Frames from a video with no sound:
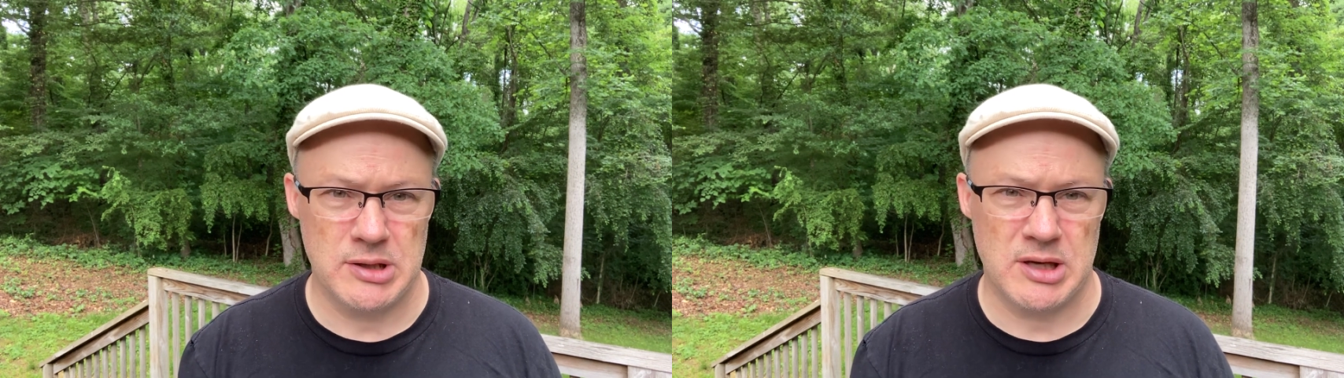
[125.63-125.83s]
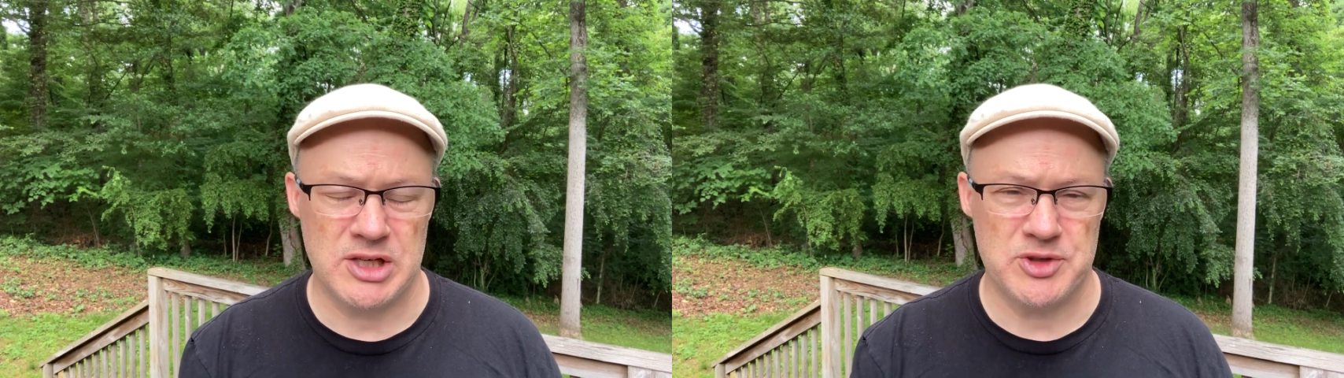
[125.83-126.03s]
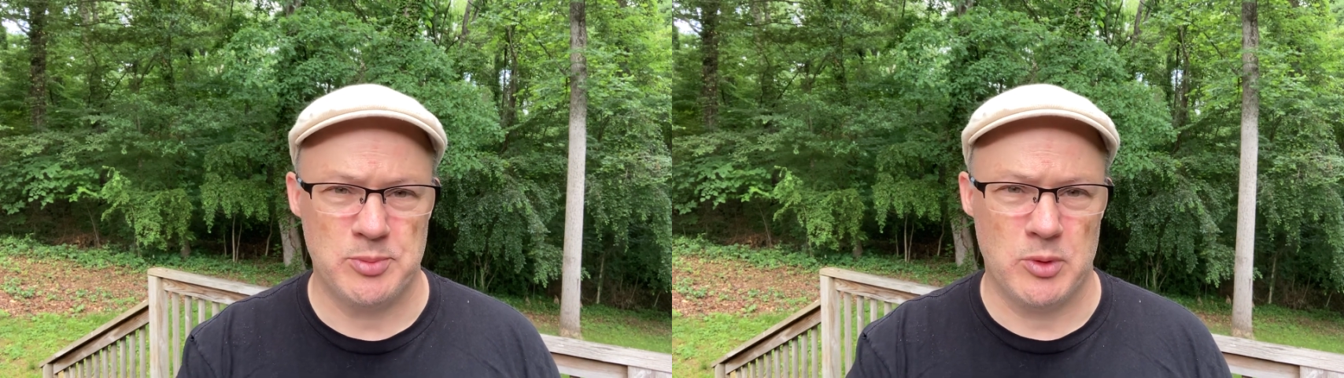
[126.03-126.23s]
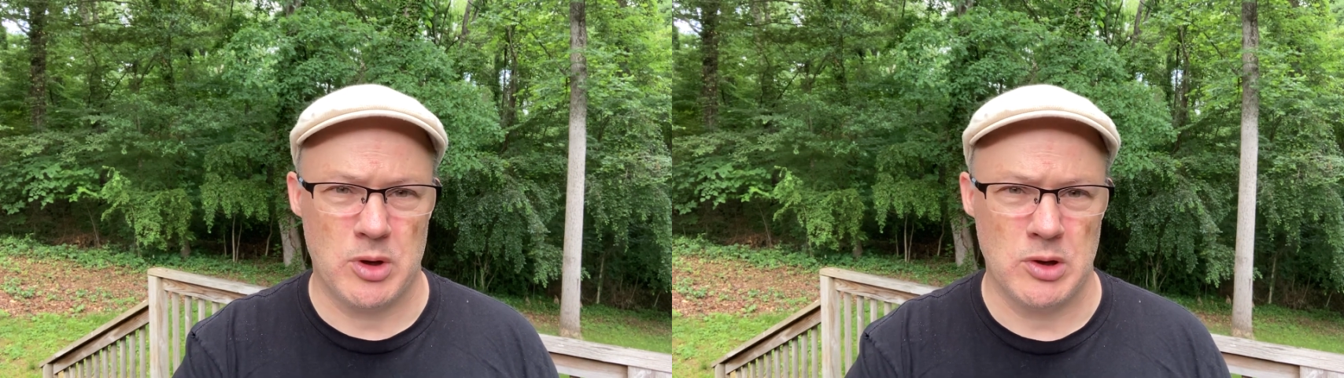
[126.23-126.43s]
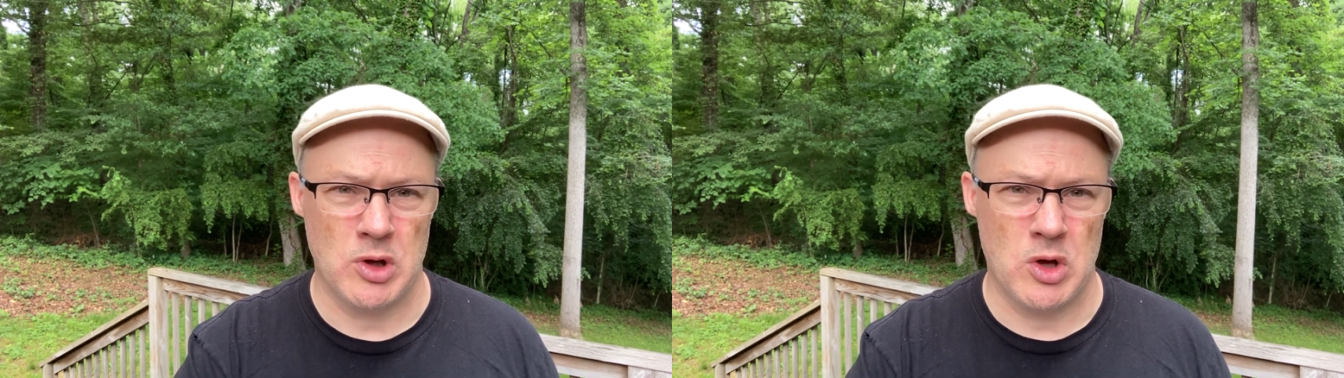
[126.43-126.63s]
gospel
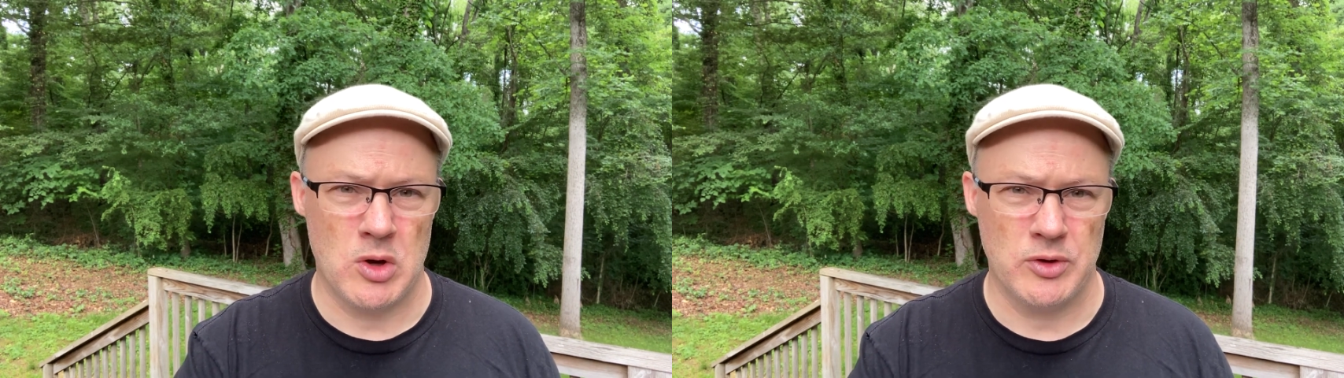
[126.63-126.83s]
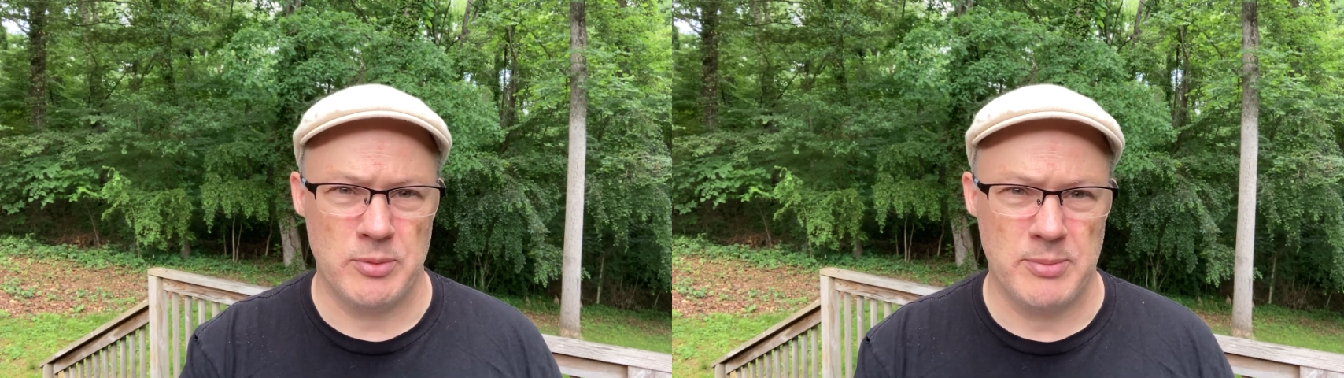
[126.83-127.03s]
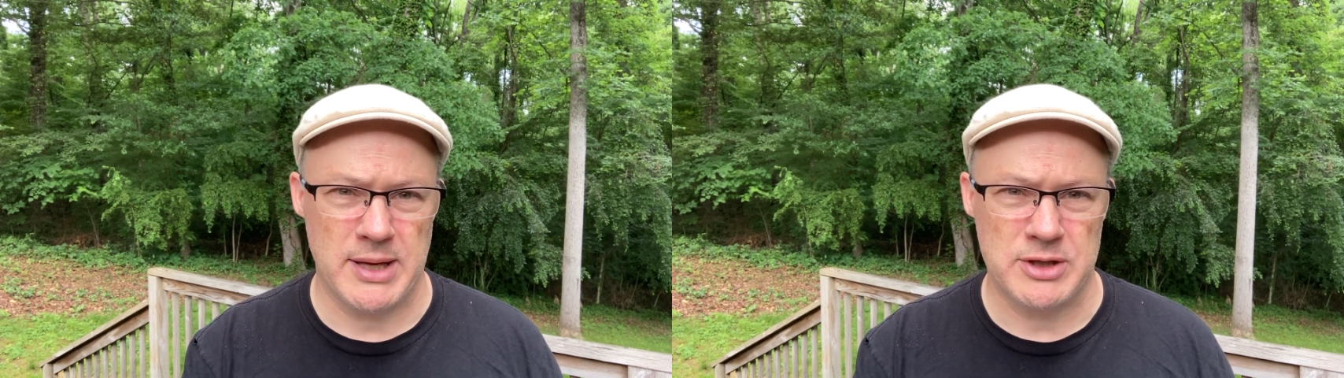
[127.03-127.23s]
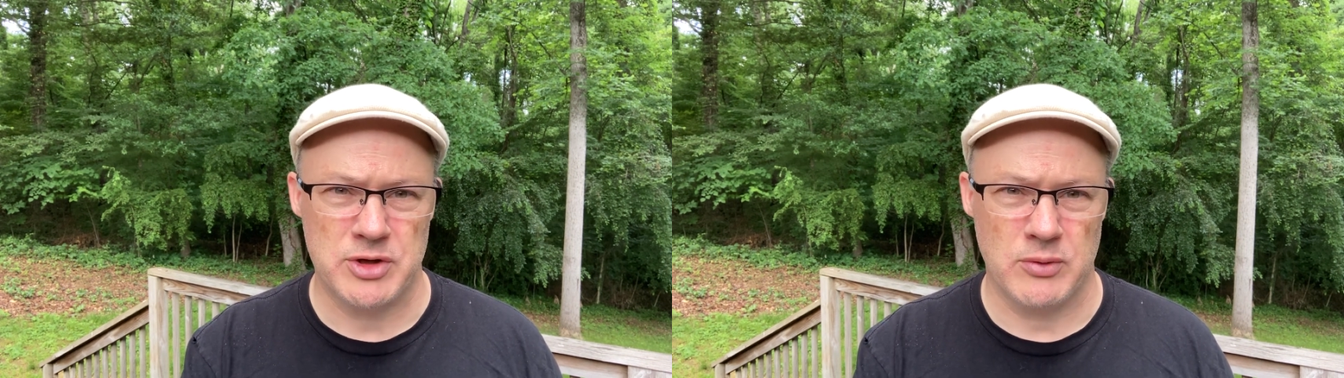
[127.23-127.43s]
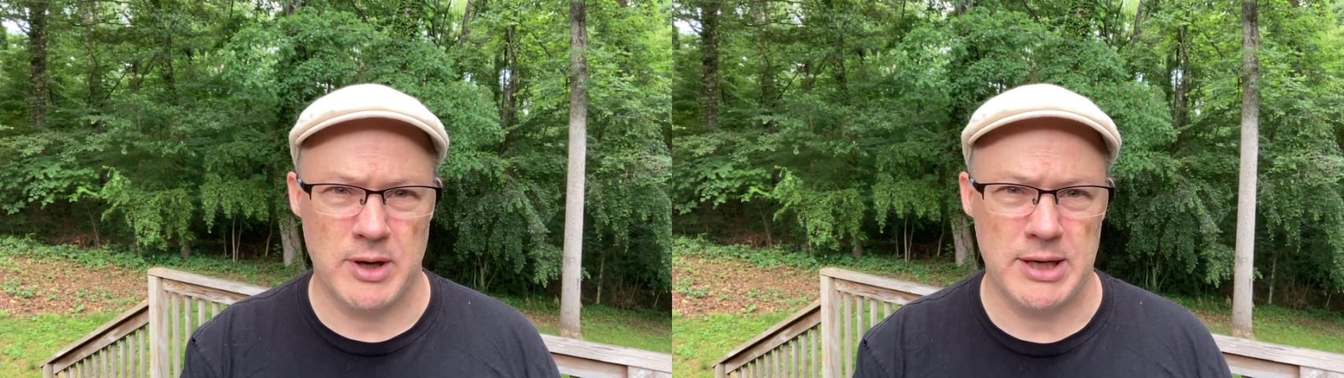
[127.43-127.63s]
along the
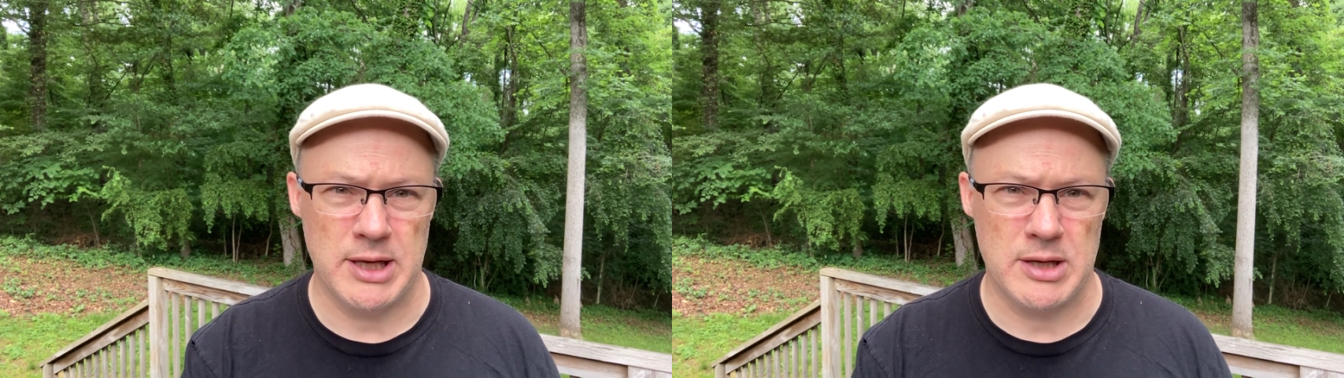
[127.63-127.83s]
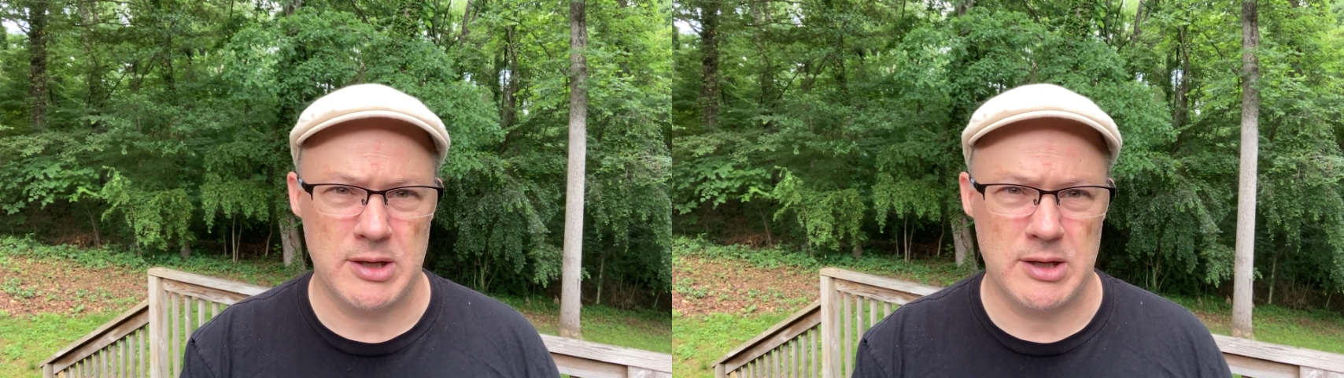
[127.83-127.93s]
Mediterranean